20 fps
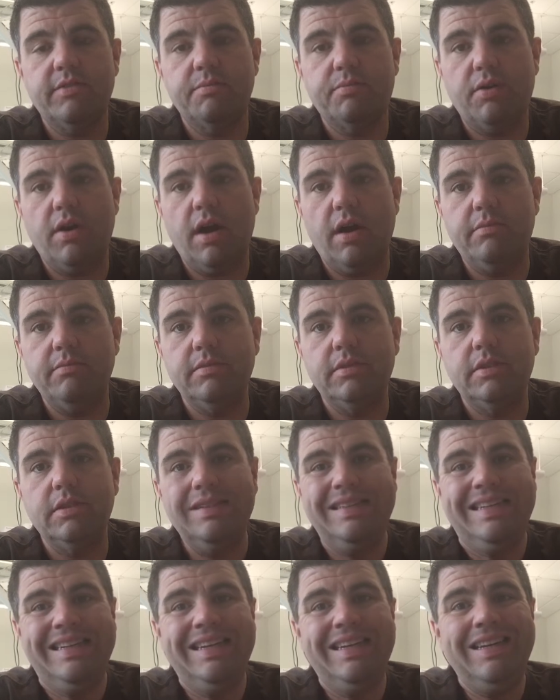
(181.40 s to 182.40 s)
some problems.
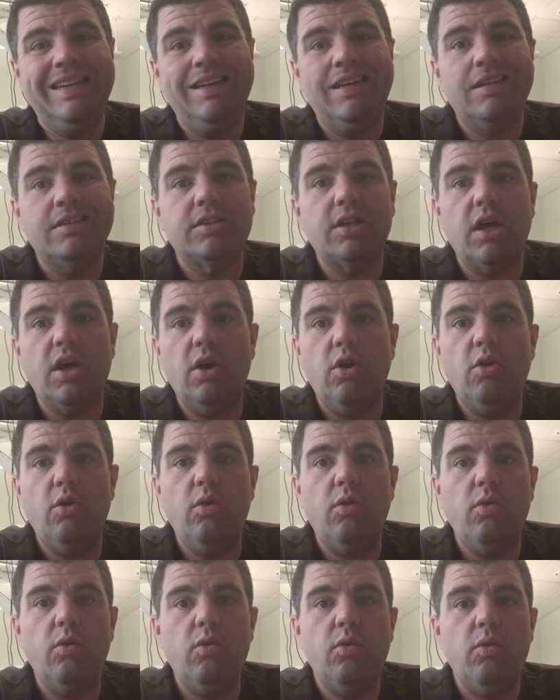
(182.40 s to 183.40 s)

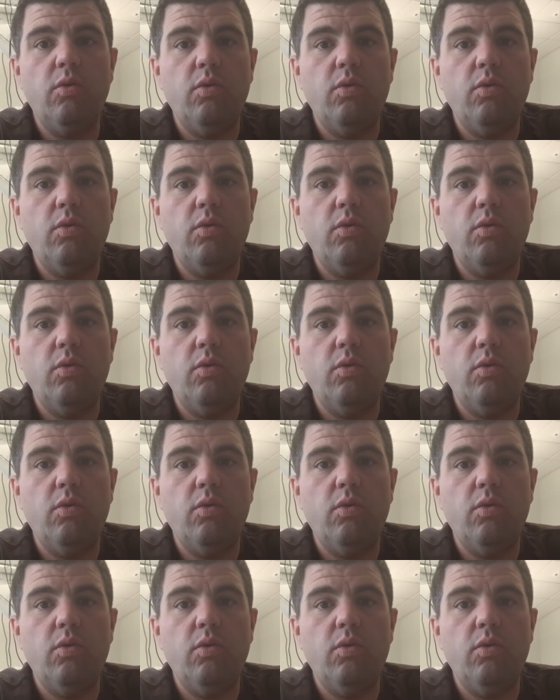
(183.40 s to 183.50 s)
So